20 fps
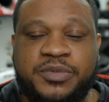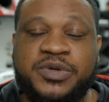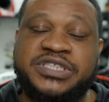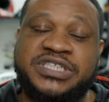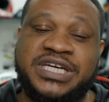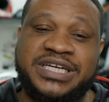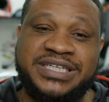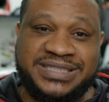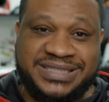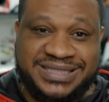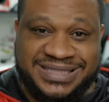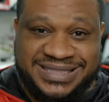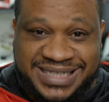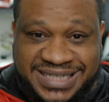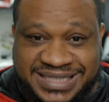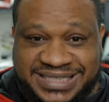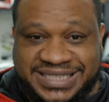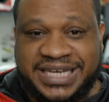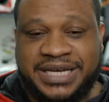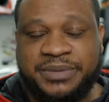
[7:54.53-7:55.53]
which I
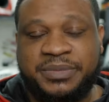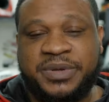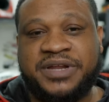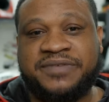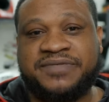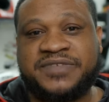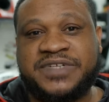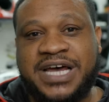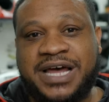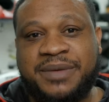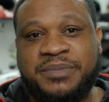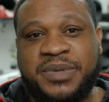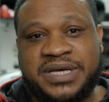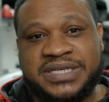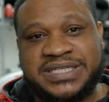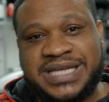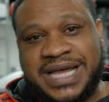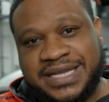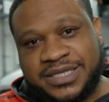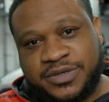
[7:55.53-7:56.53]
did take a bit of time
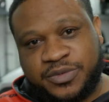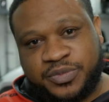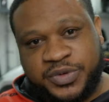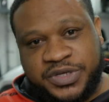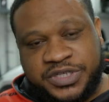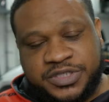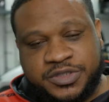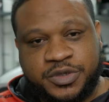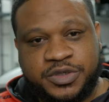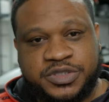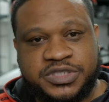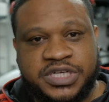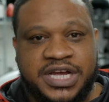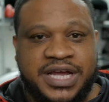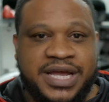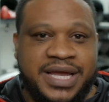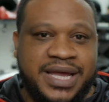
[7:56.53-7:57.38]
because I had to research